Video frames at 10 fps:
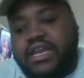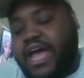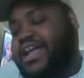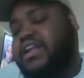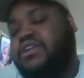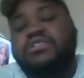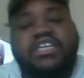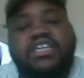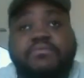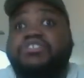not new
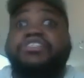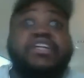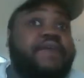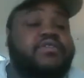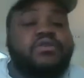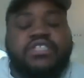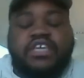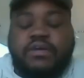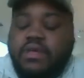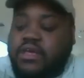GM, but you should have a new
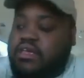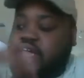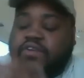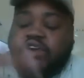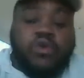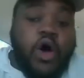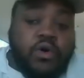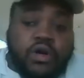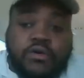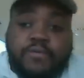GM. You have a new owner.